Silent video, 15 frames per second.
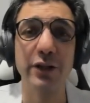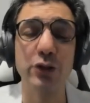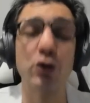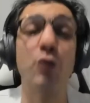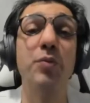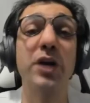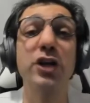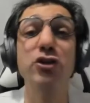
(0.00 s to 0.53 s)
So
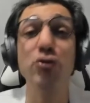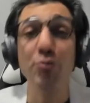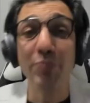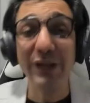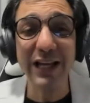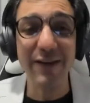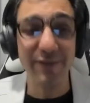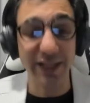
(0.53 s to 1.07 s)
because you
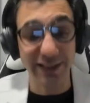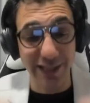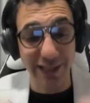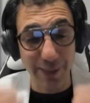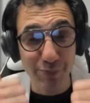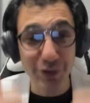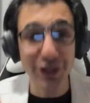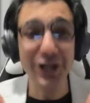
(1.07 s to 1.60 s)
believe that a
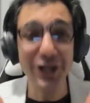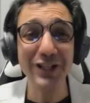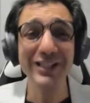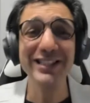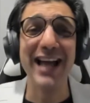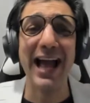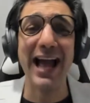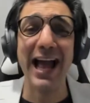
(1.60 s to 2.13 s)
bird in
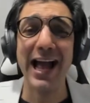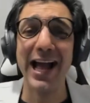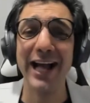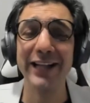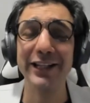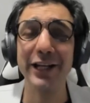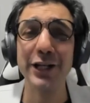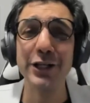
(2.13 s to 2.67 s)
the hand
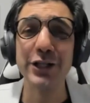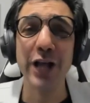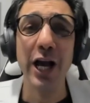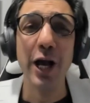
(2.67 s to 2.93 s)
is